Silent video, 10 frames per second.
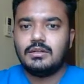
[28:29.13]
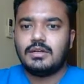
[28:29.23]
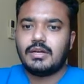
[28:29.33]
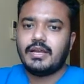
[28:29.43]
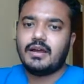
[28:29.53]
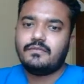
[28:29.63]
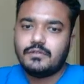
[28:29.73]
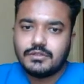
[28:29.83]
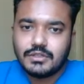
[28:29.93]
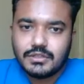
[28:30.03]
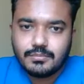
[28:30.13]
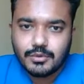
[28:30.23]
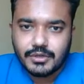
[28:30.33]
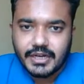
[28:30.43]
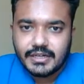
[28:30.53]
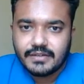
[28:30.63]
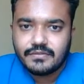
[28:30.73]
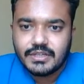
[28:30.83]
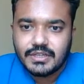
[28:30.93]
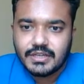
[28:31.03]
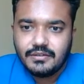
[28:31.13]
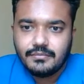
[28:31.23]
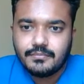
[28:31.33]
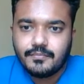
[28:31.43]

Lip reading: I have to just protect everything.